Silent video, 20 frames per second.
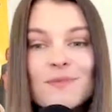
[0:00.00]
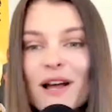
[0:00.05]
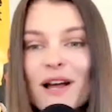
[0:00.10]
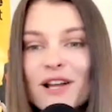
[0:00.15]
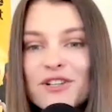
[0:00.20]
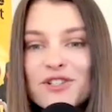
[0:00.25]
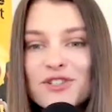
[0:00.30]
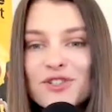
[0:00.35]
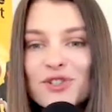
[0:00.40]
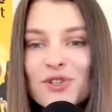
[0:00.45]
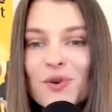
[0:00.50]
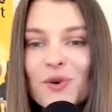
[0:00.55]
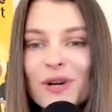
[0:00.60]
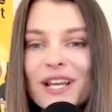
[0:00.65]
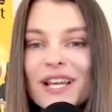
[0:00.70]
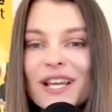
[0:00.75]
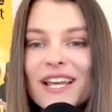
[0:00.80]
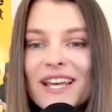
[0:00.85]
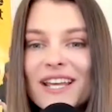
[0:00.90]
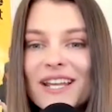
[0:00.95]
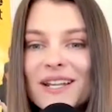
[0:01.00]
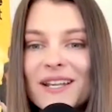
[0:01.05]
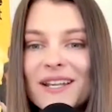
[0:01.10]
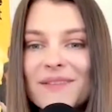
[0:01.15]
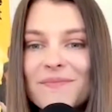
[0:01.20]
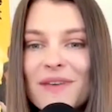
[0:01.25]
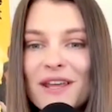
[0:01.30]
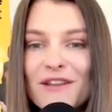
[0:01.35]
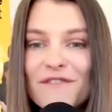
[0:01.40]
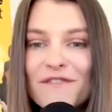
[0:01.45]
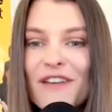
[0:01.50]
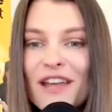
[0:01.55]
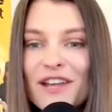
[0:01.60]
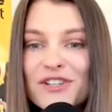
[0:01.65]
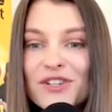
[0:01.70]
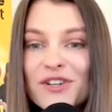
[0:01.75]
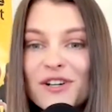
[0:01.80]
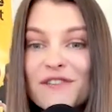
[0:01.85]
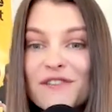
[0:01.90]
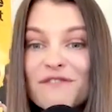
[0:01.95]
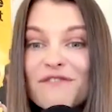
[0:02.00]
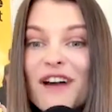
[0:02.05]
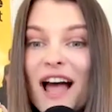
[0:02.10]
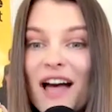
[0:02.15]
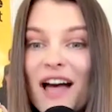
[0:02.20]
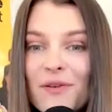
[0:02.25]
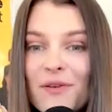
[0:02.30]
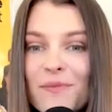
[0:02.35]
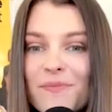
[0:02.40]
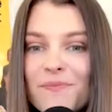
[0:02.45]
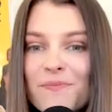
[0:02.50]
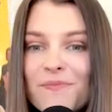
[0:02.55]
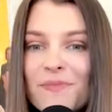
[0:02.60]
much joy in manufacturing for other